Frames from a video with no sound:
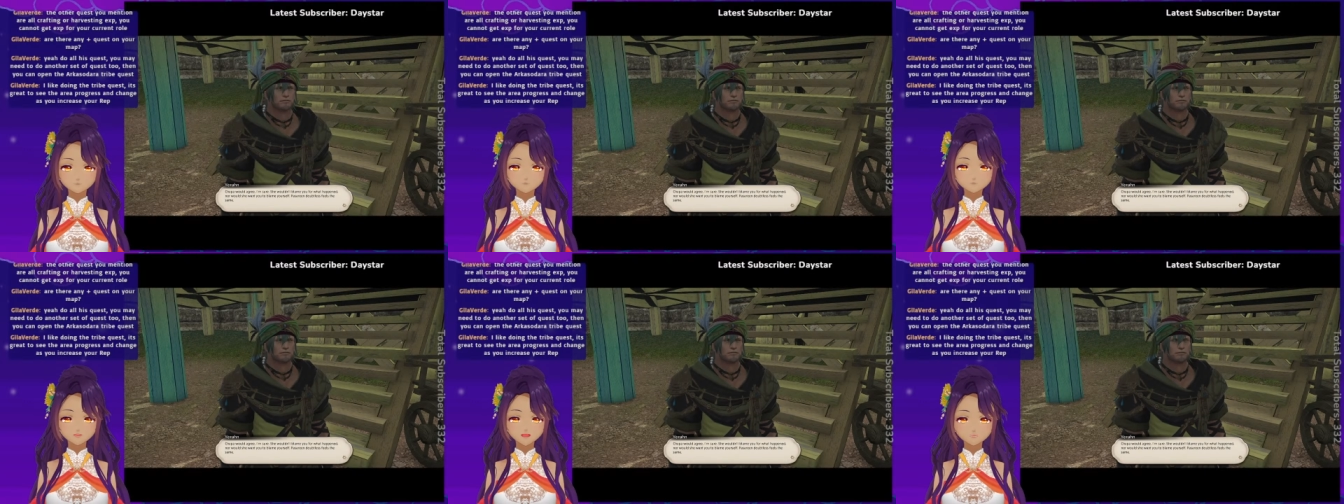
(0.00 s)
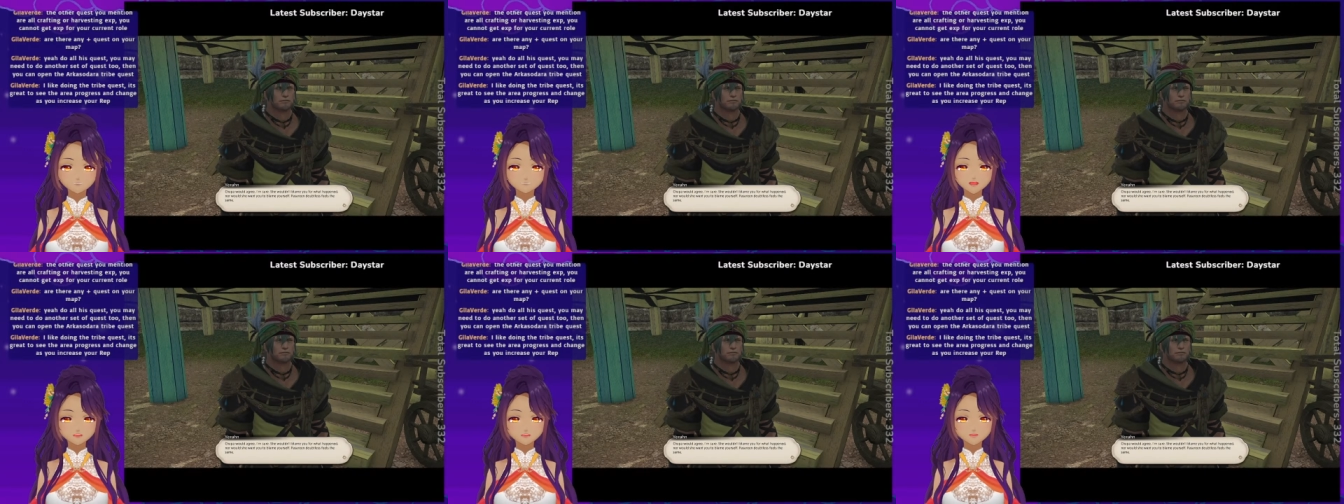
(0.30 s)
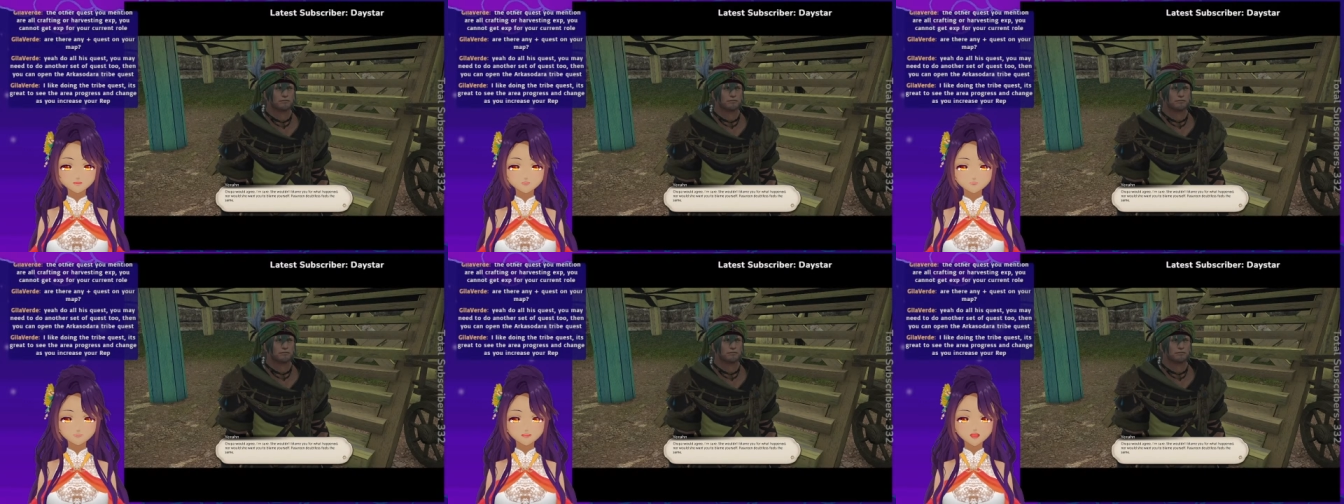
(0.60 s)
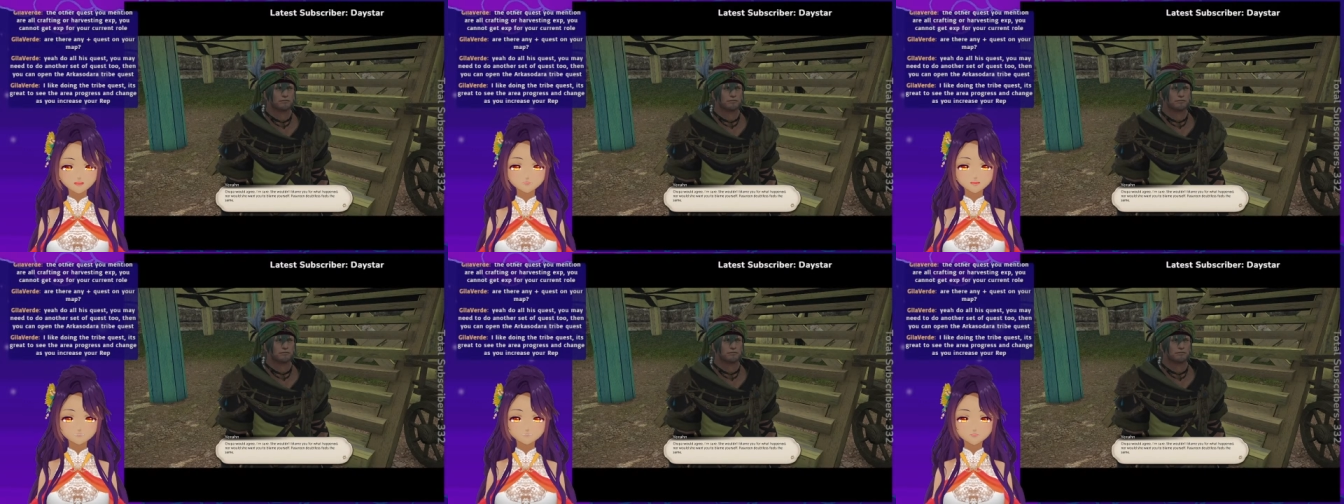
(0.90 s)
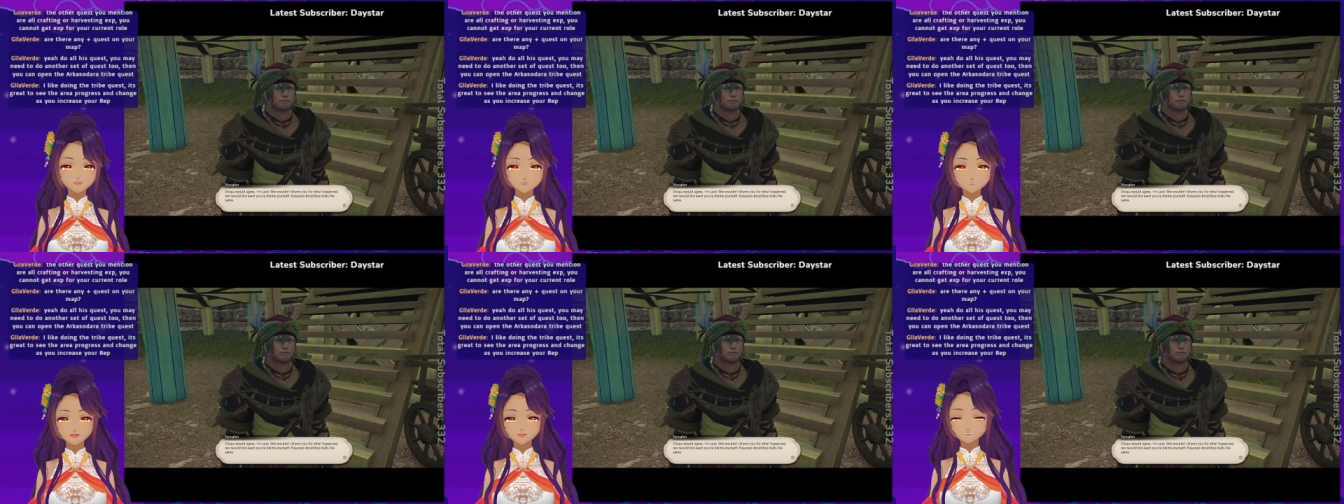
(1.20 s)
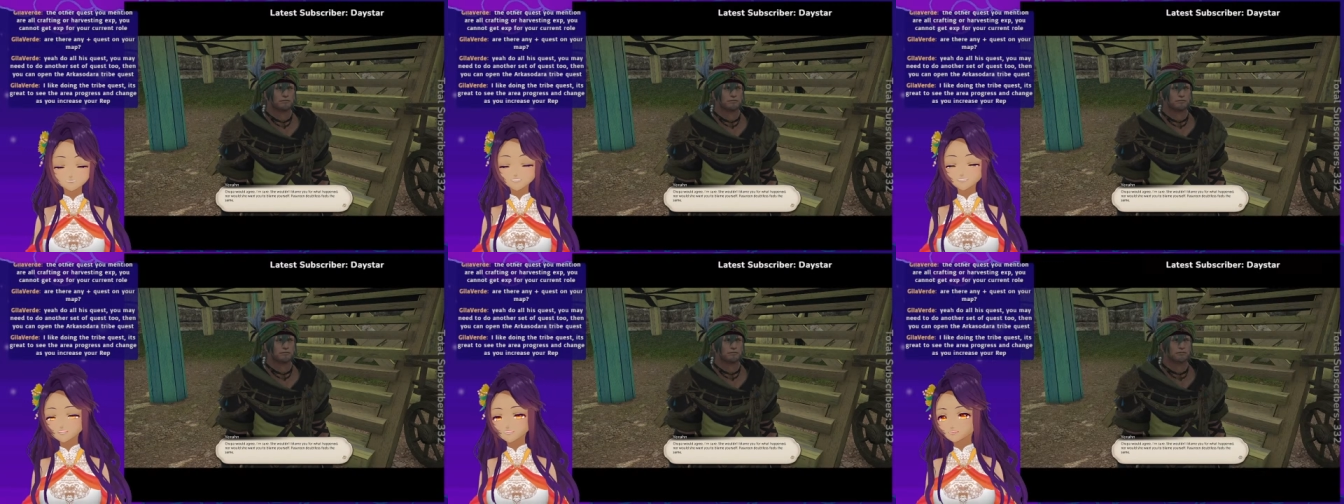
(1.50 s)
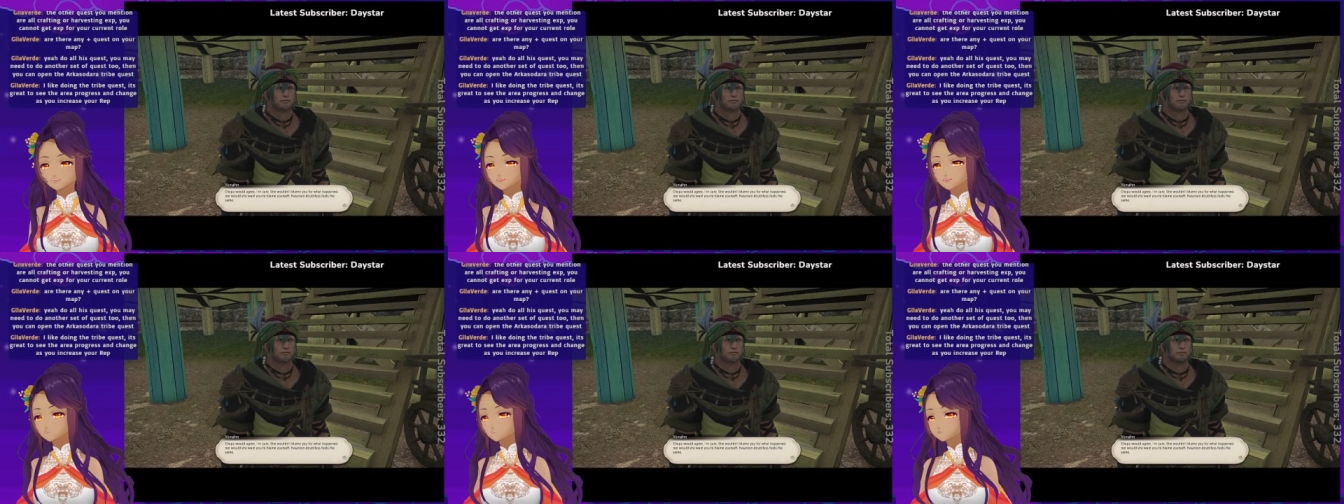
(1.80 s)
Passerine doubtless feels the
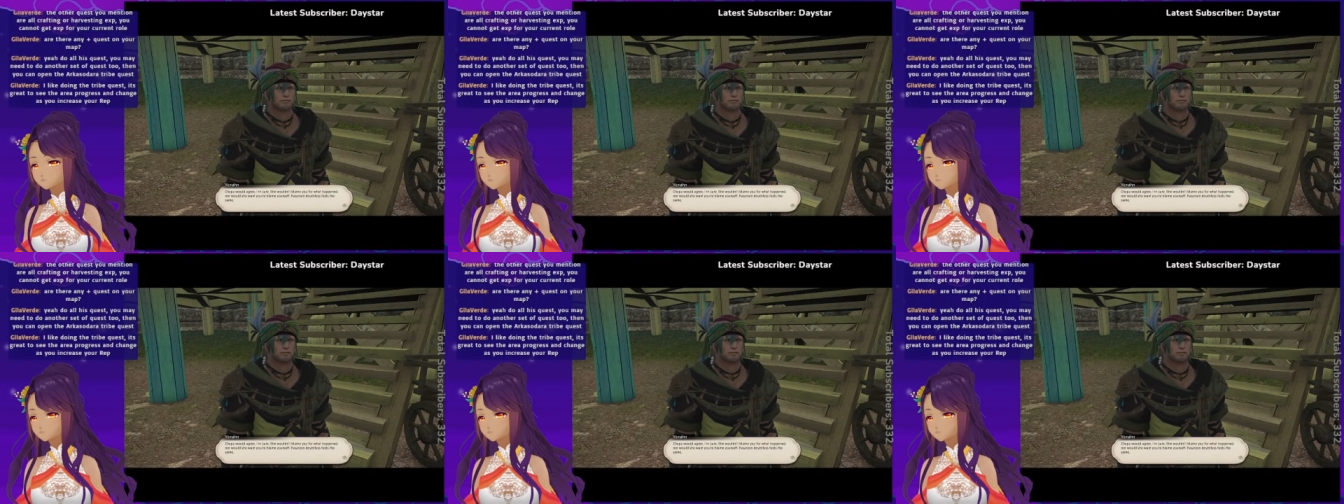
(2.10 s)
same.